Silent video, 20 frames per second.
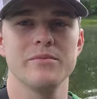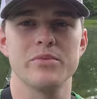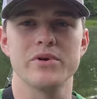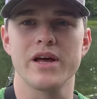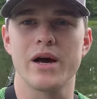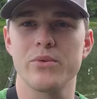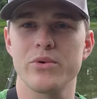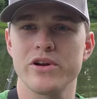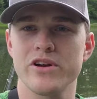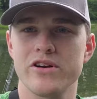But
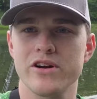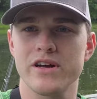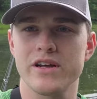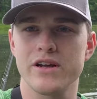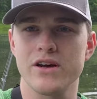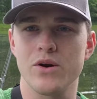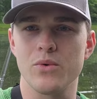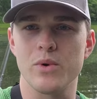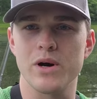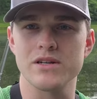yeah, we're here at
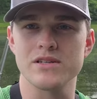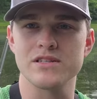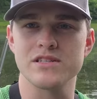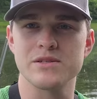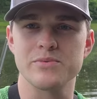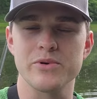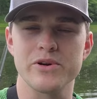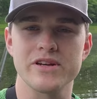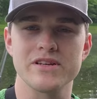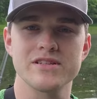uh, Weldon
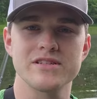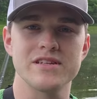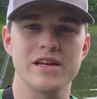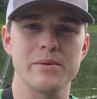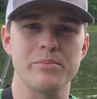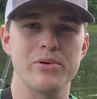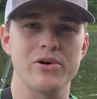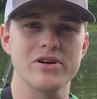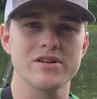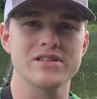Springs
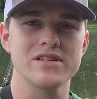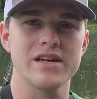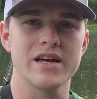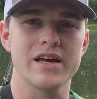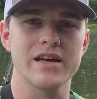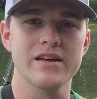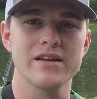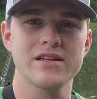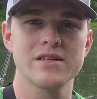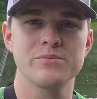State Park
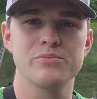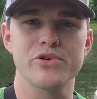today.